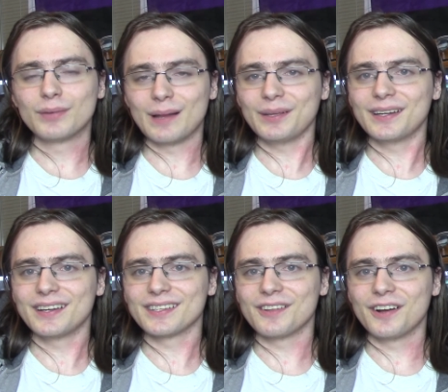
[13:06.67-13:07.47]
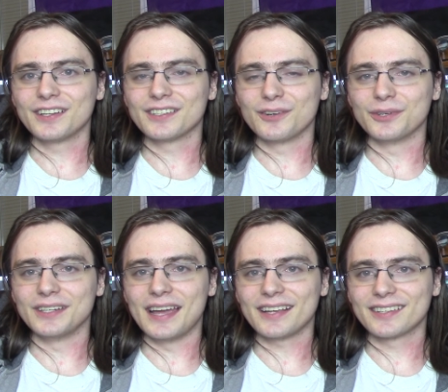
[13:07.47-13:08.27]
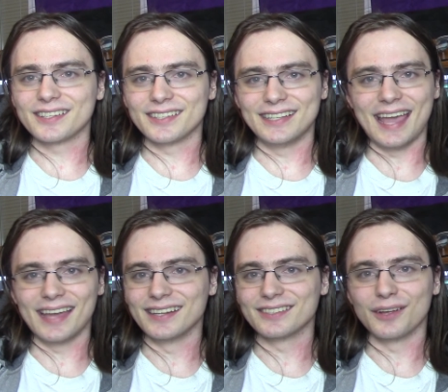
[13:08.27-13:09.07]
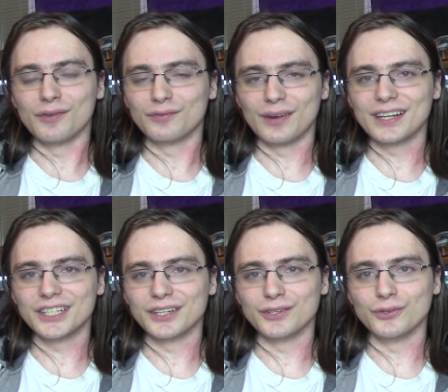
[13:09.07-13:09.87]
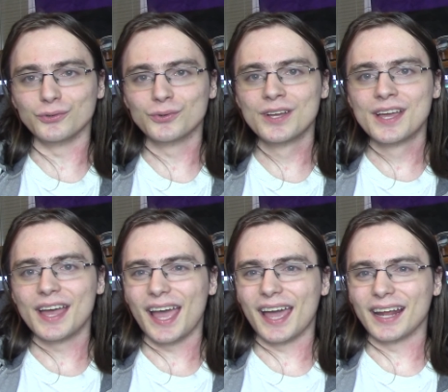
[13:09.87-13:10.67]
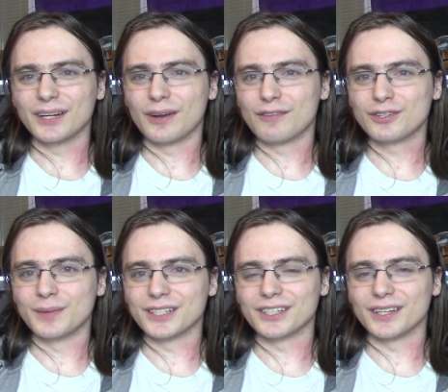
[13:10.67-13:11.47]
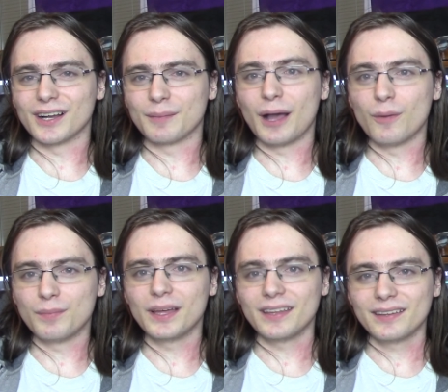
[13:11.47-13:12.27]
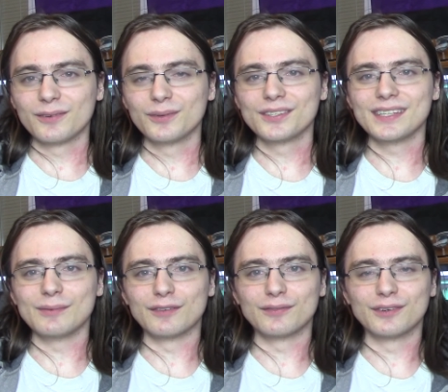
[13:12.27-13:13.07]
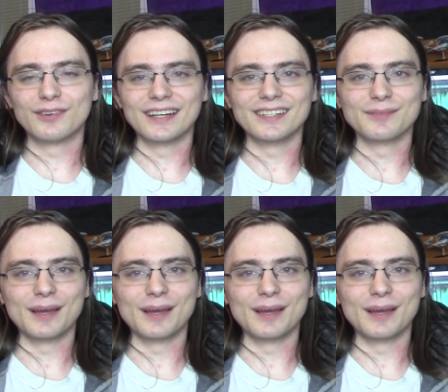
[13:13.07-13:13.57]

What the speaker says: Probably not as long as Lower Decks, because again, it's all fresh and new, and I don't have too much to talk about, but we'll see what refreshes my